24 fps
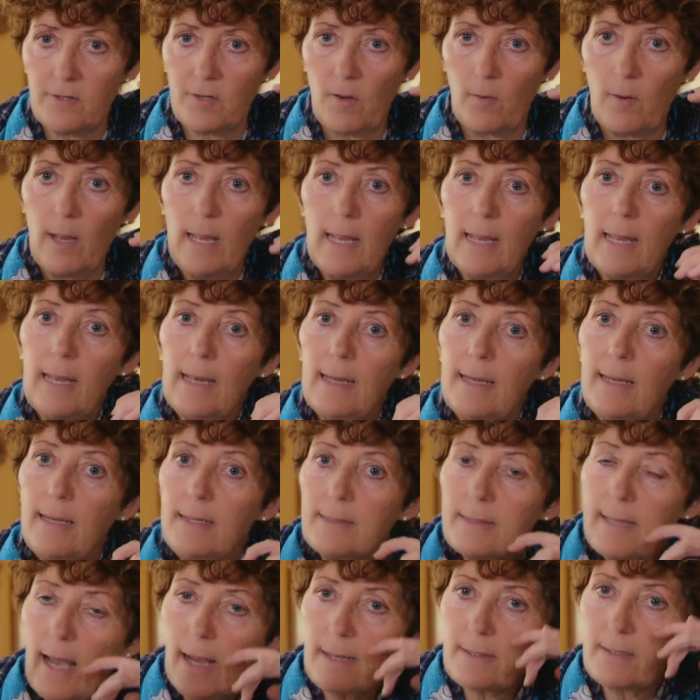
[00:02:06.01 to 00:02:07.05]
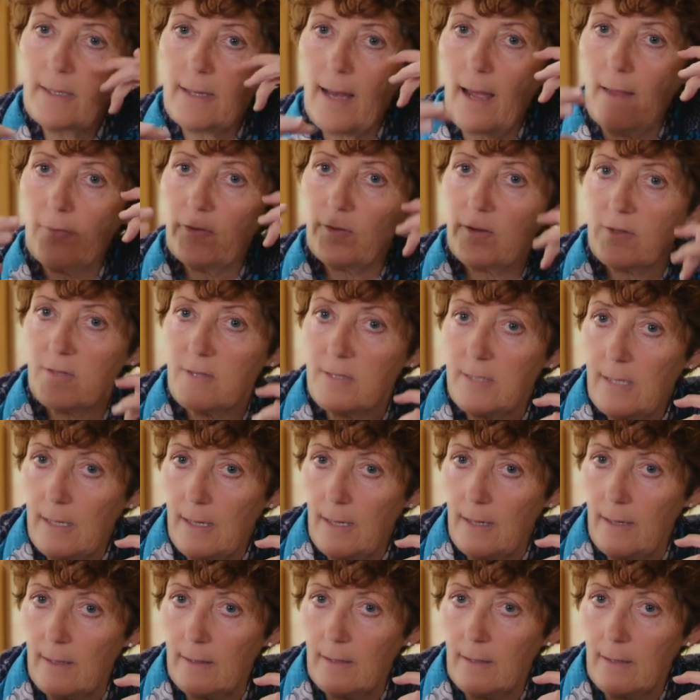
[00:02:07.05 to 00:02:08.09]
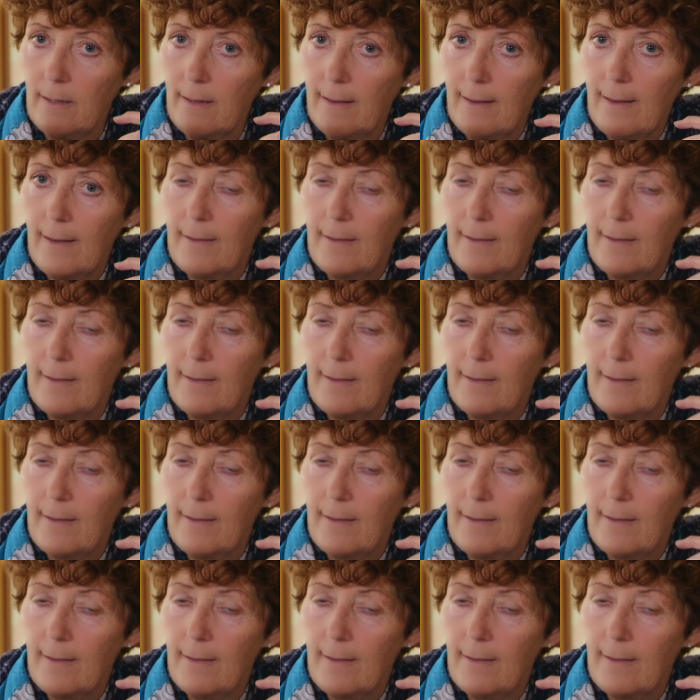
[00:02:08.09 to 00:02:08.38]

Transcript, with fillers: So he's acting out the scene